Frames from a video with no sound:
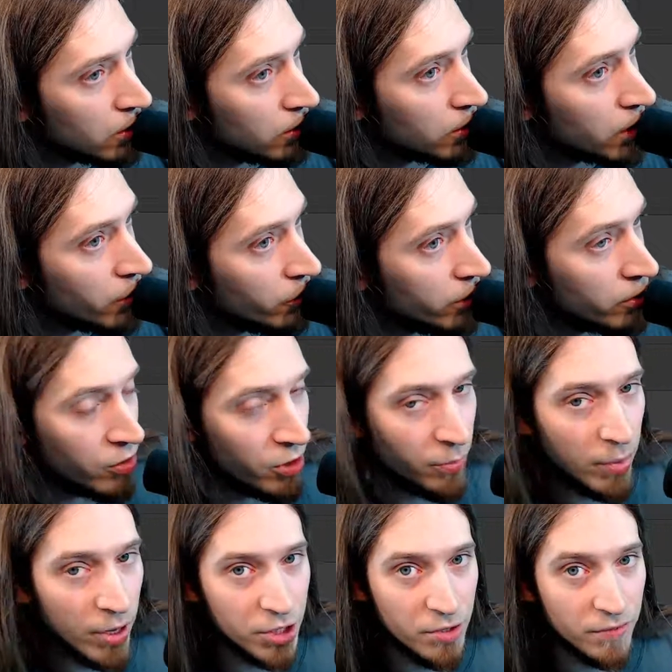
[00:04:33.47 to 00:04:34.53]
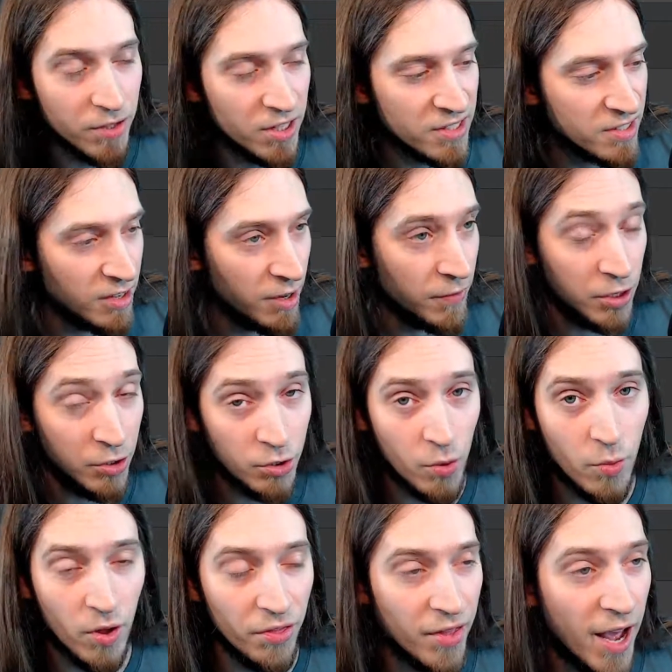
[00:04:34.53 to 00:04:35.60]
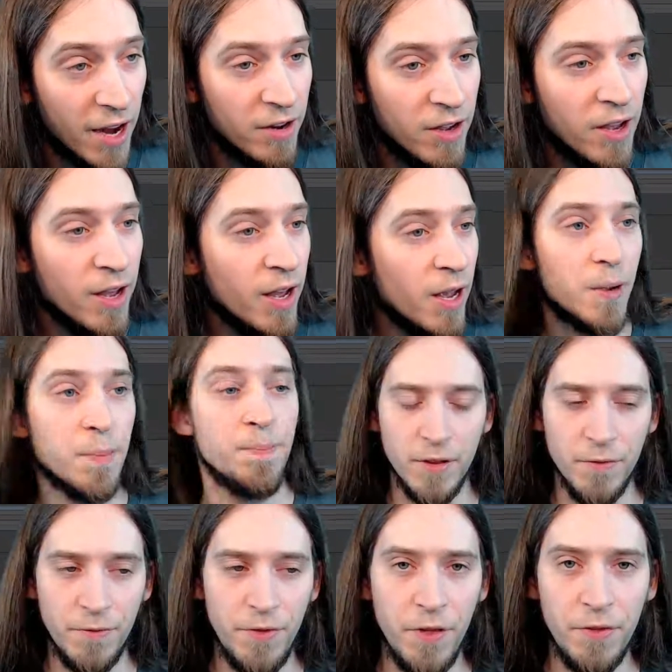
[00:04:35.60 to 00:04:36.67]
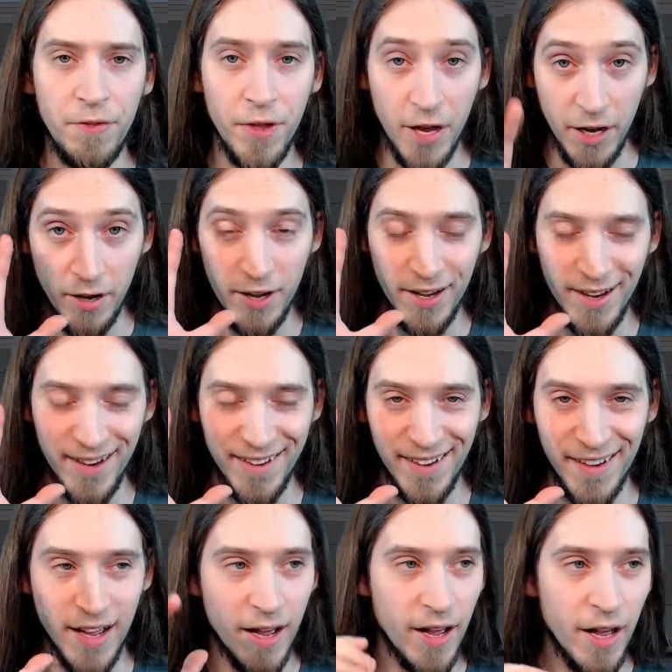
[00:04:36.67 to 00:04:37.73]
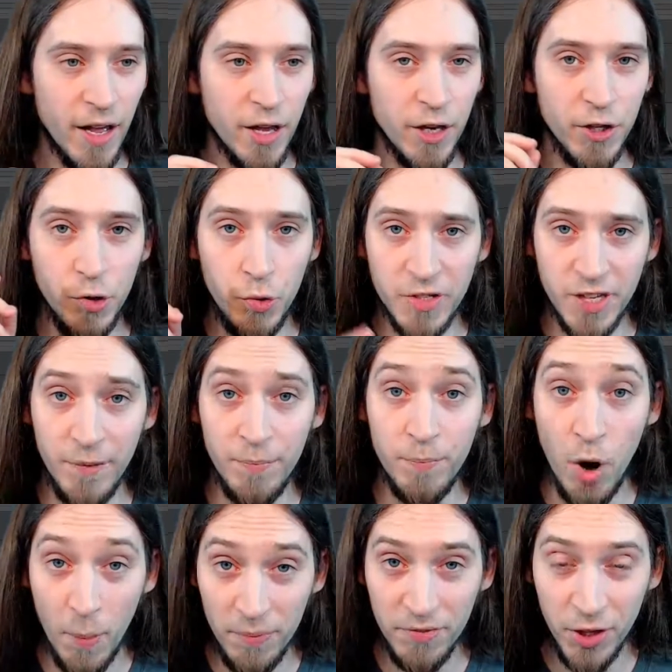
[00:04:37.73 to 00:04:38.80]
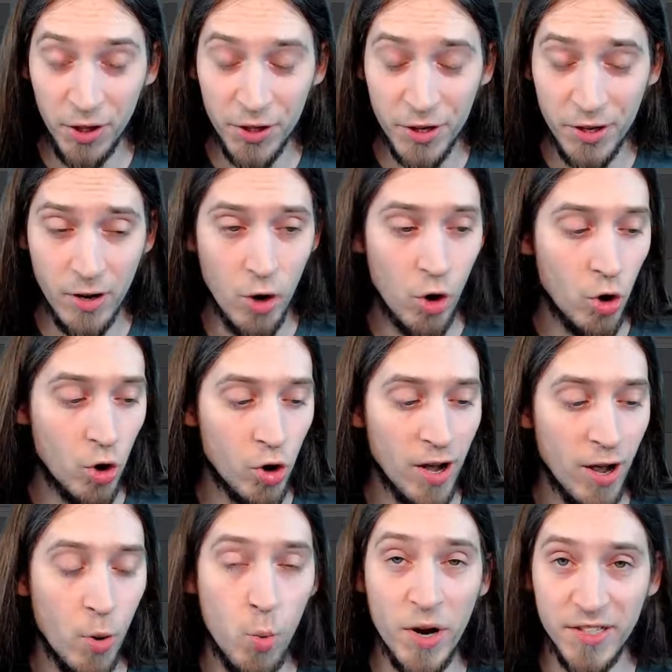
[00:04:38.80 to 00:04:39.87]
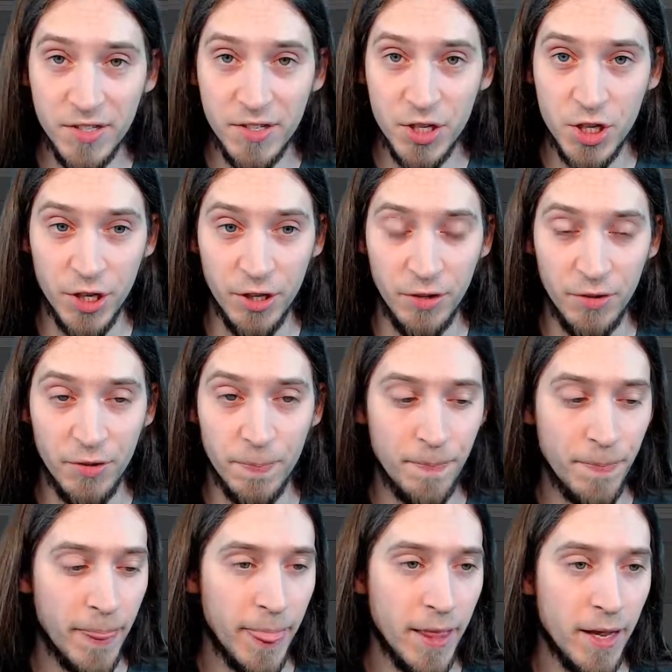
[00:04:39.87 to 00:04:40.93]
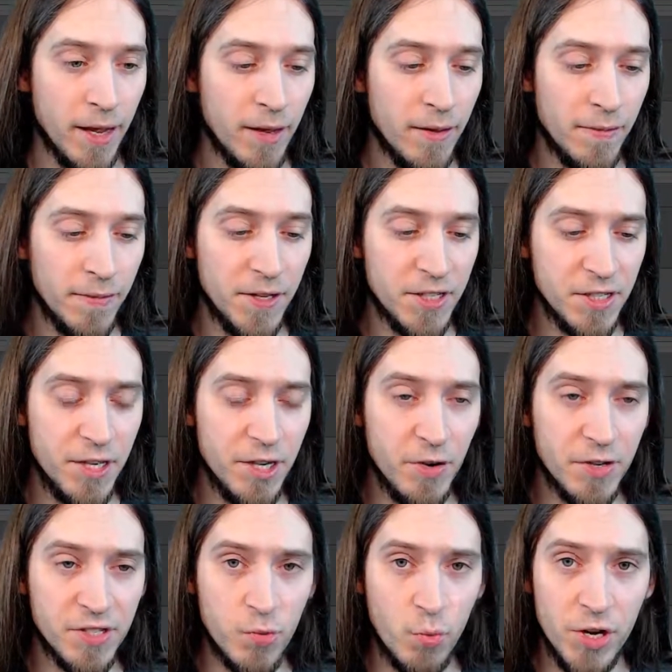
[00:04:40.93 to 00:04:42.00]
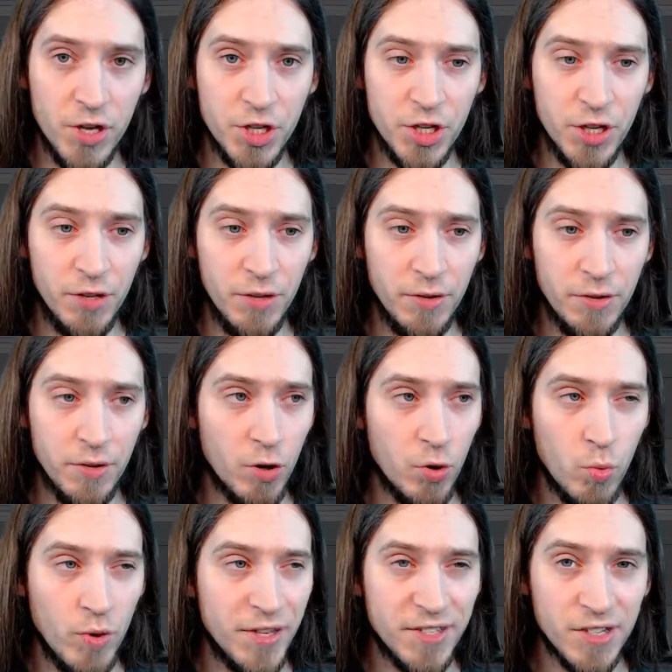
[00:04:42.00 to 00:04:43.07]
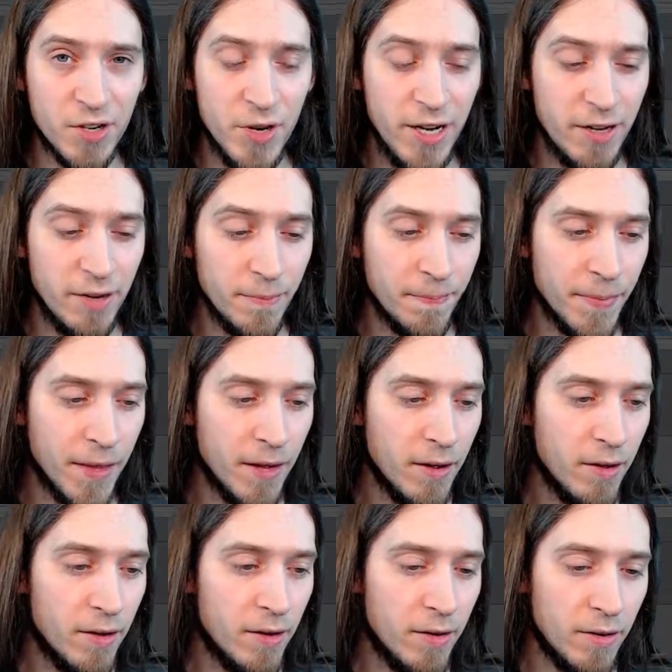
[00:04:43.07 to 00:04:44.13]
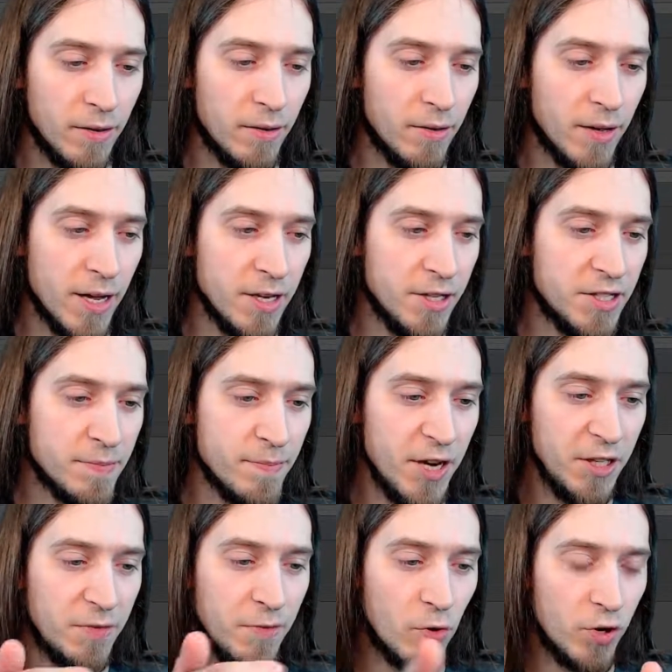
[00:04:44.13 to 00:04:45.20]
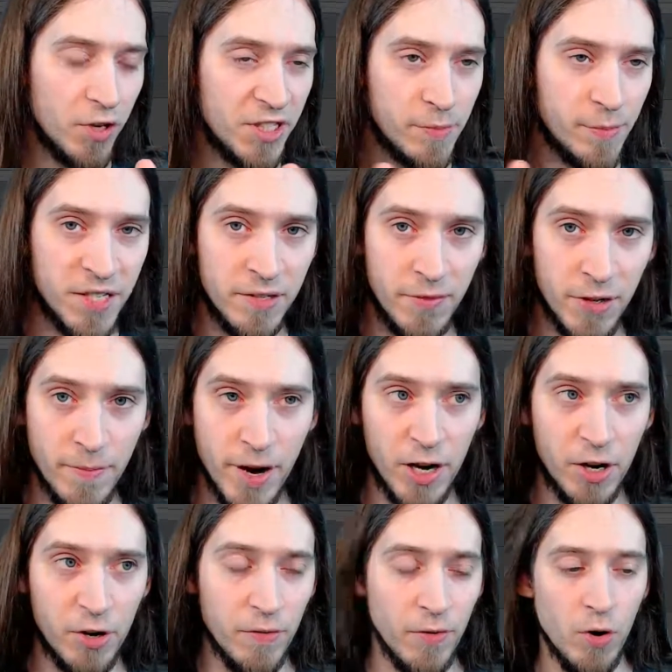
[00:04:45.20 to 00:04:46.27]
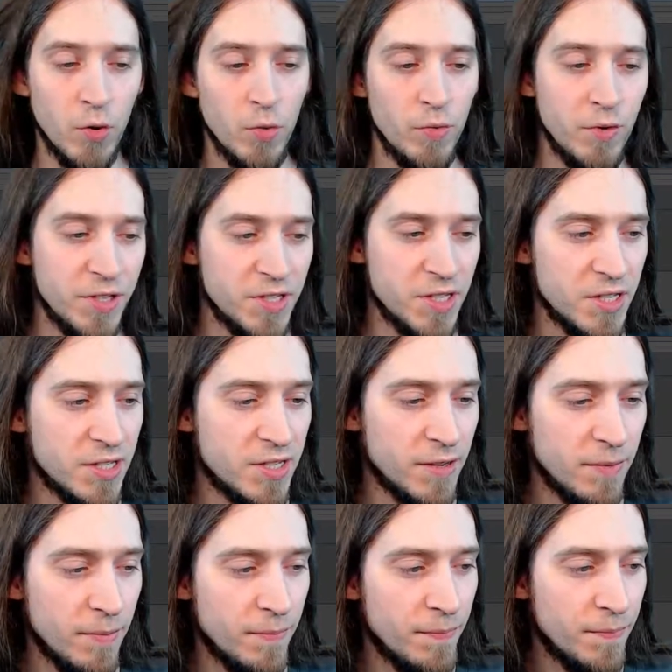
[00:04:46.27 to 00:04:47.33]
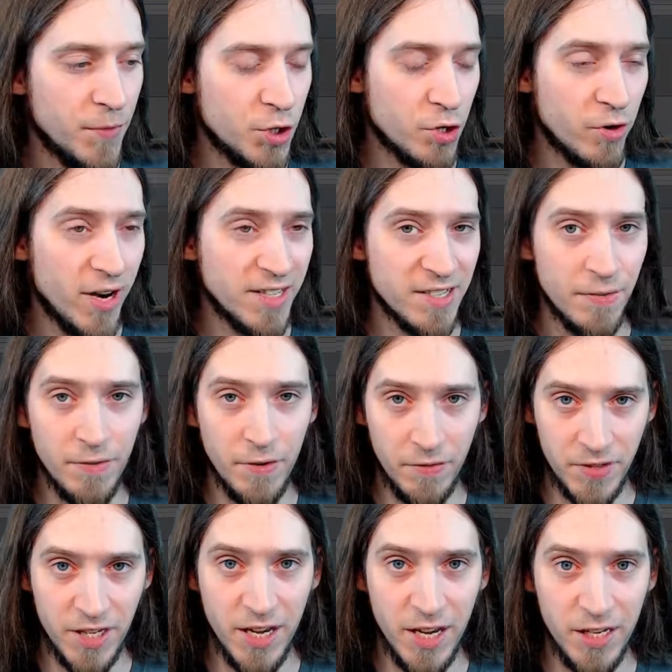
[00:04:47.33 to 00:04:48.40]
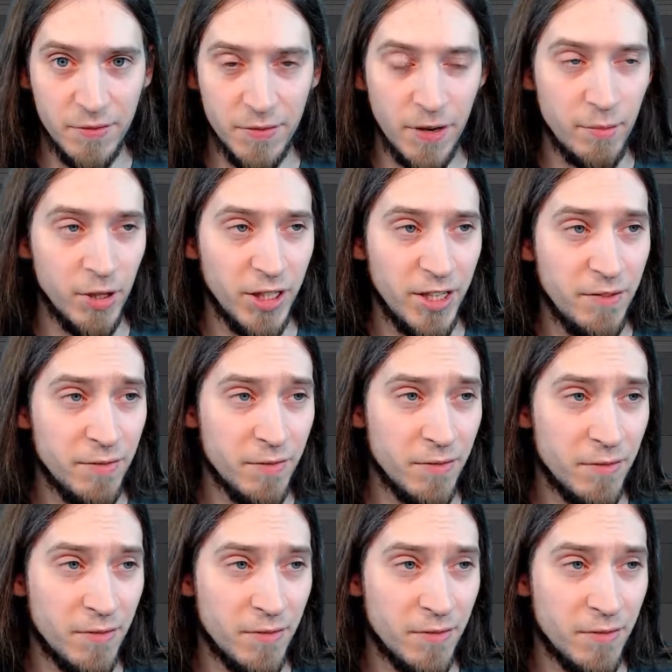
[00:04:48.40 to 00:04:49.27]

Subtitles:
going to record a bunch of this stuff, and you don't want that. Fifth thing, use a pop filter or a windshield. This here is a windshield or a windscreen, and it's made for this specific microphone. This is Shure SM58, I believe.